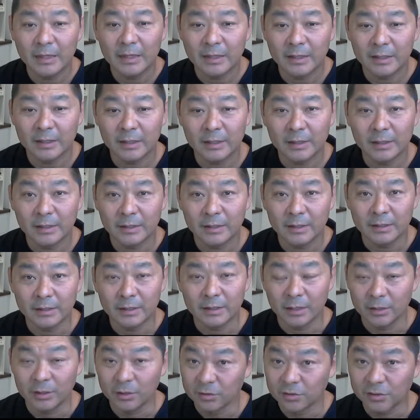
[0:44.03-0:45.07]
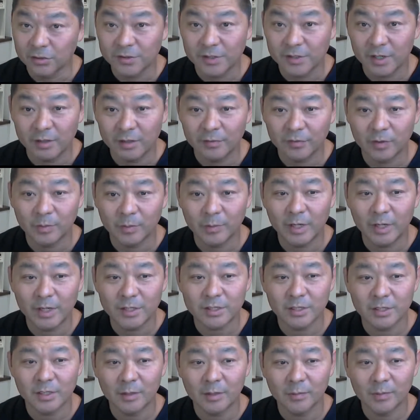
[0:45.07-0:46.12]
And I also share
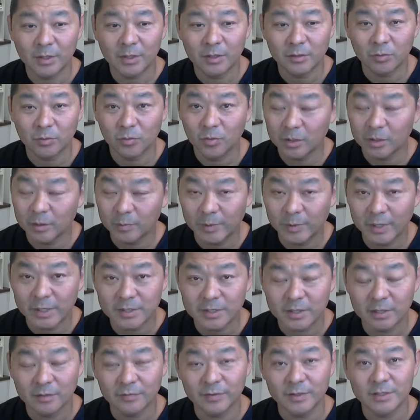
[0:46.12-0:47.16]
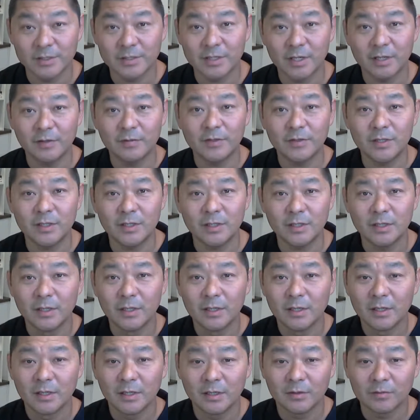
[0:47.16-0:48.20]
information about workplace health and safety,
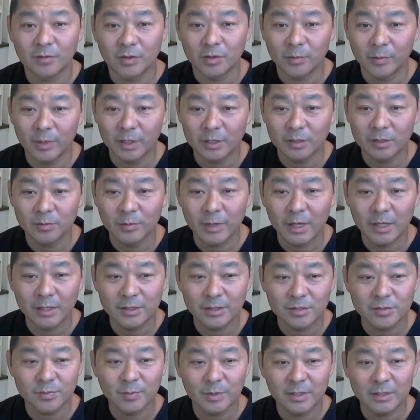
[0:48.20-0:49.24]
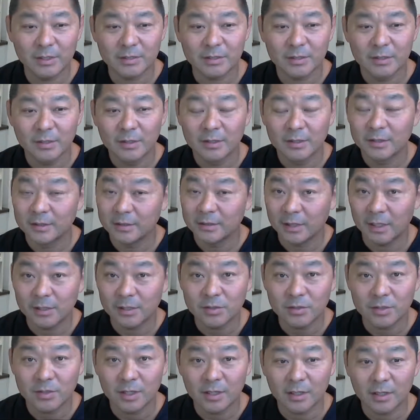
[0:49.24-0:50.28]
environmental management,
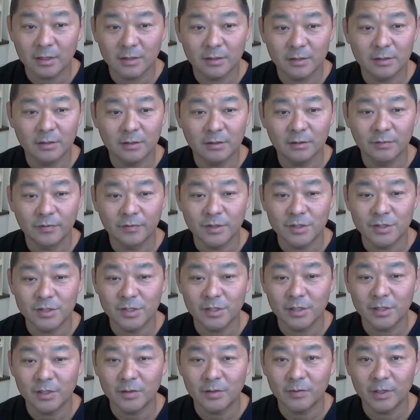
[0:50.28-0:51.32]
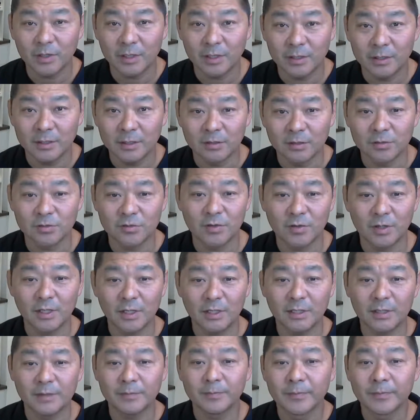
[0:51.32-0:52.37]
day-to-day of engineering in
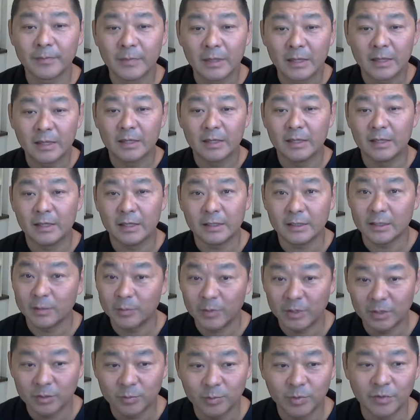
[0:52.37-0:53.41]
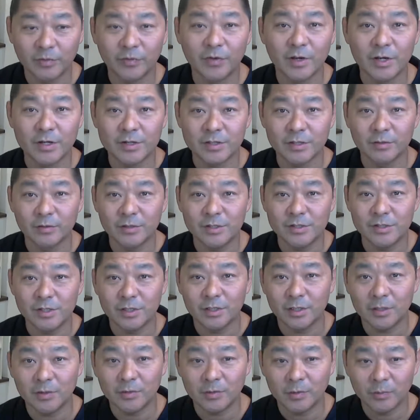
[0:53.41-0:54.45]
Australia, and about professional
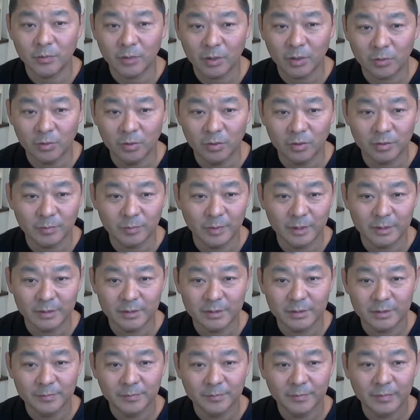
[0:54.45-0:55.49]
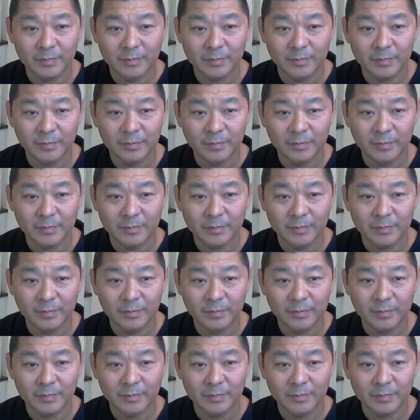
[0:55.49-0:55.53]
engineering recruitment.